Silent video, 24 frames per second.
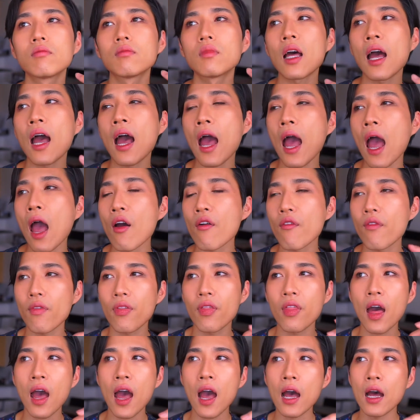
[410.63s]
have
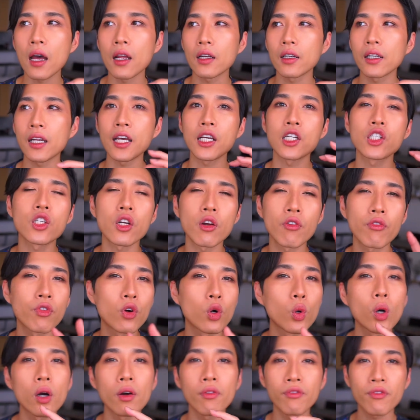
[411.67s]
that deja
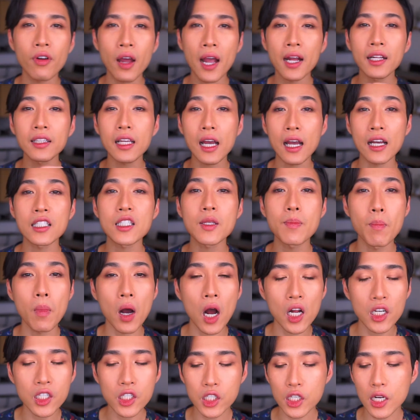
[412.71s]
vu effect as
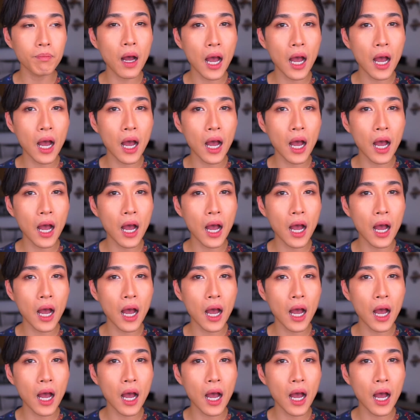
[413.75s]
much.